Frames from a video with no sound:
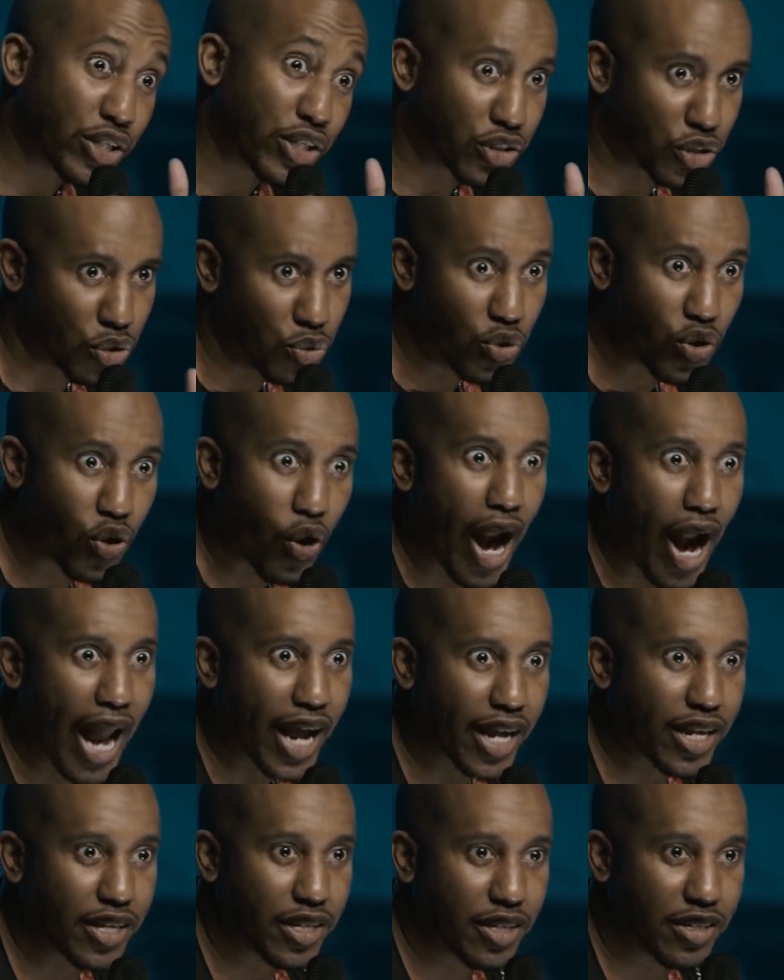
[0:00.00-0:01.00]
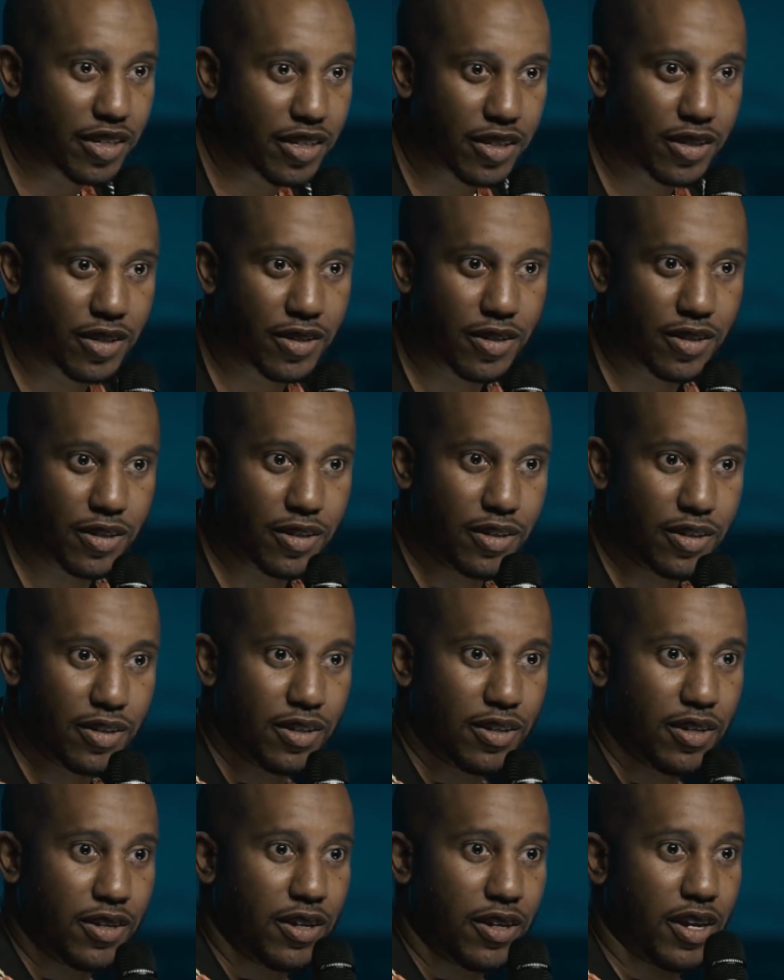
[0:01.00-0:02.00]
and do crack.
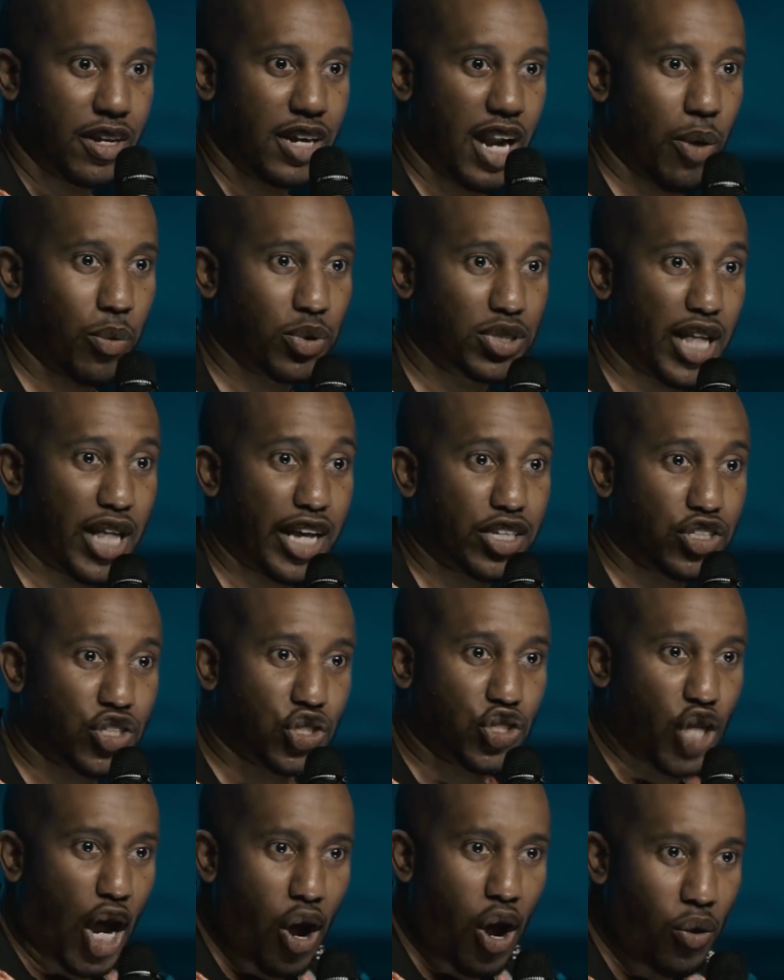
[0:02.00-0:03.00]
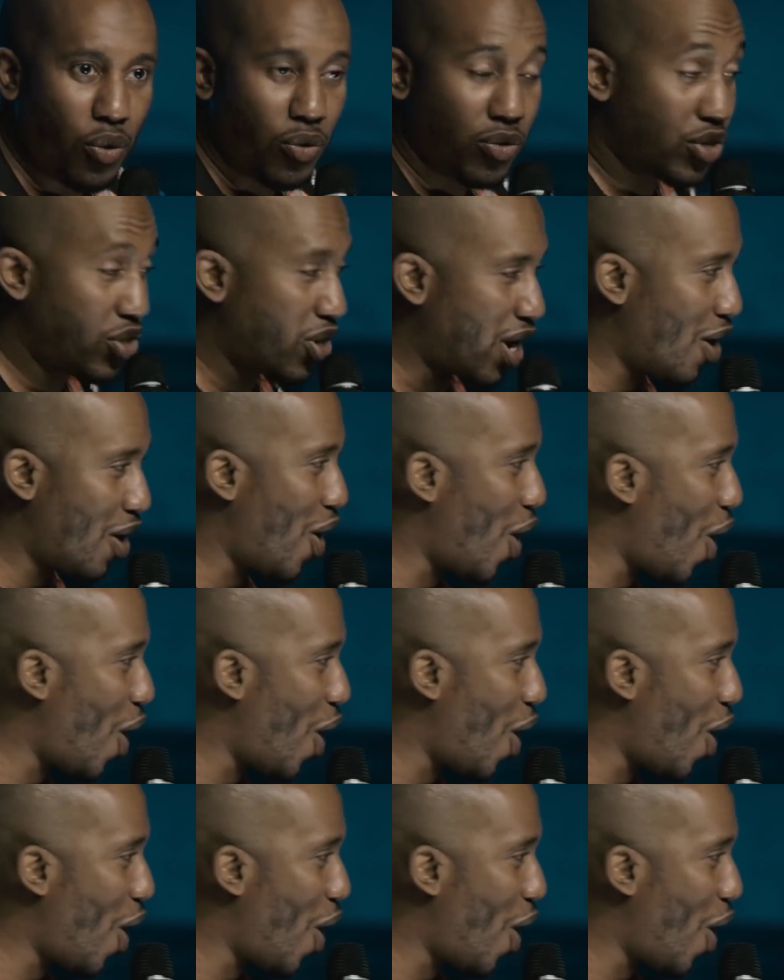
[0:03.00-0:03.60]
And I was like, so? You know